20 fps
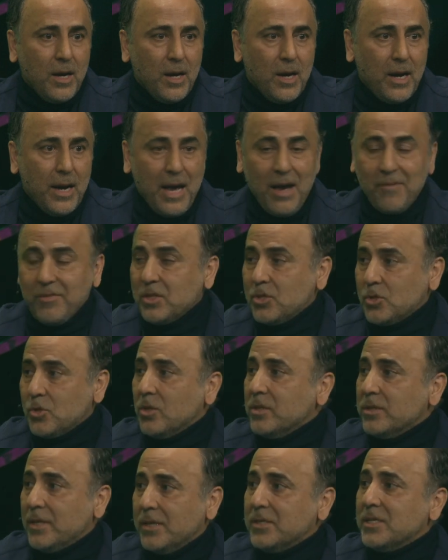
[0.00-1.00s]
I haven't
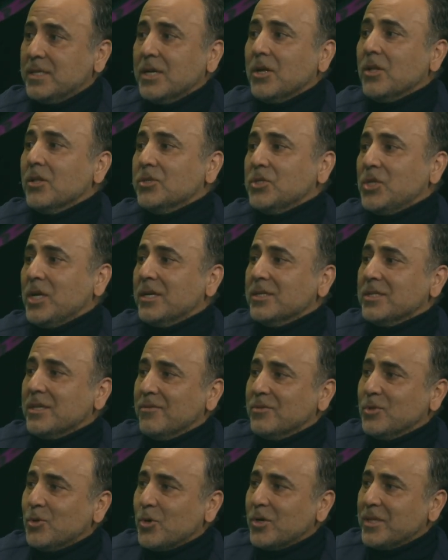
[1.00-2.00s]
sold a single shares
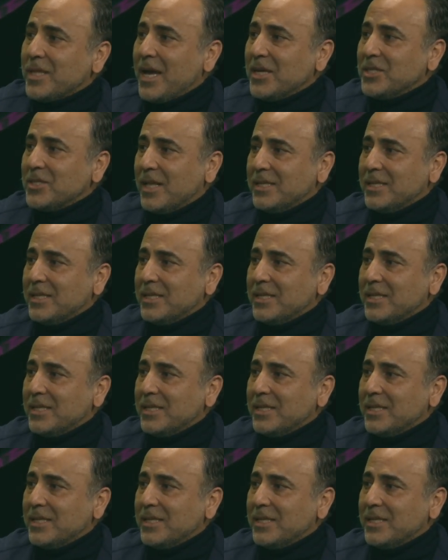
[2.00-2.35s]
of DoorDash.